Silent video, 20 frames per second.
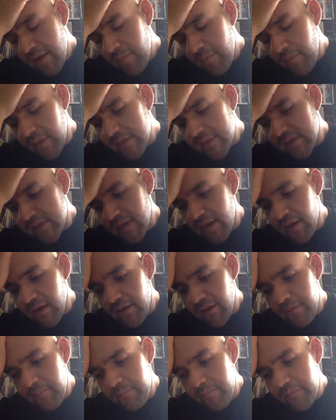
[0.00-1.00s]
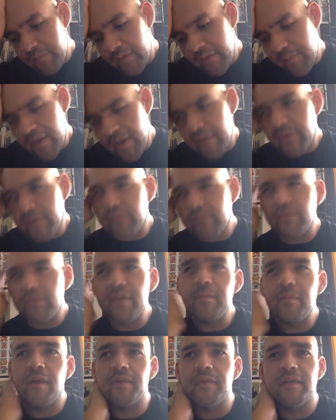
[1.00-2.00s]
But about 3
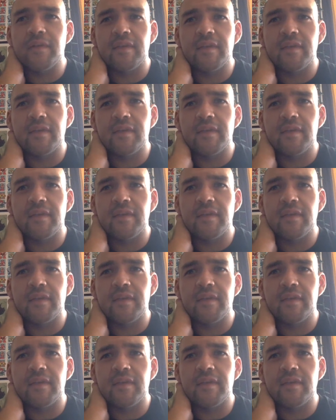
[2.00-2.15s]
months